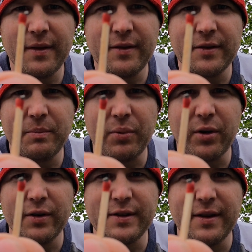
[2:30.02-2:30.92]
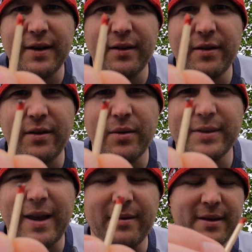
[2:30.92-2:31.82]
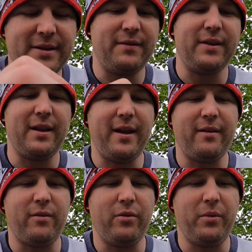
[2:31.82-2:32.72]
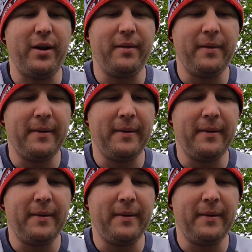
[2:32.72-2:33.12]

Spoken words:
Just burns and then goes out. Doesn't even light all the way.